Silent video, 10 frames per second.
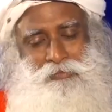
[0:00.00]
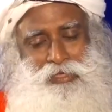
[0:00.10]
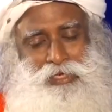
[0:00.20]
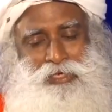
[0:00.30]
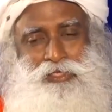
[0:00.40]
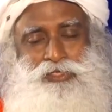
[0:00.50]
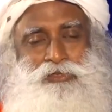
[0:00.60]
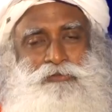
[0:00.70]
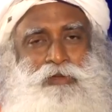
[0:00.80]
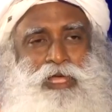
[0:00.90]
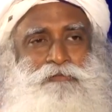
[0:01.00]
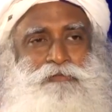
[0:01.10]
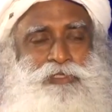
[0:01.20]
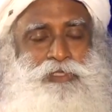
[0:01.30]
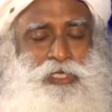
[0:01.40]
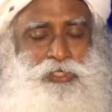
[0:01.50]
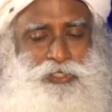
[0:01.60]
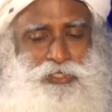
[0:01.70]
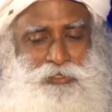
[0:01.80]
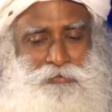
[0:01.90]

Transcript: the very nature of life is such